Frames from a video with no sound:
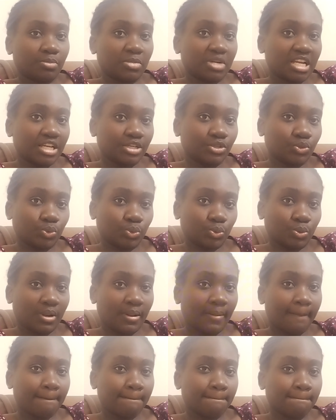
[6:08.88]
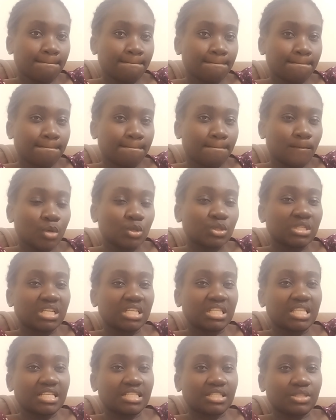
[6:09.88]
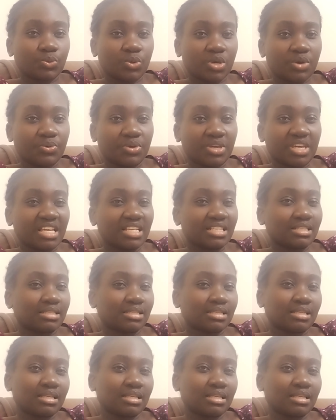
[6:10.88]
plateau. Mostly that's where we get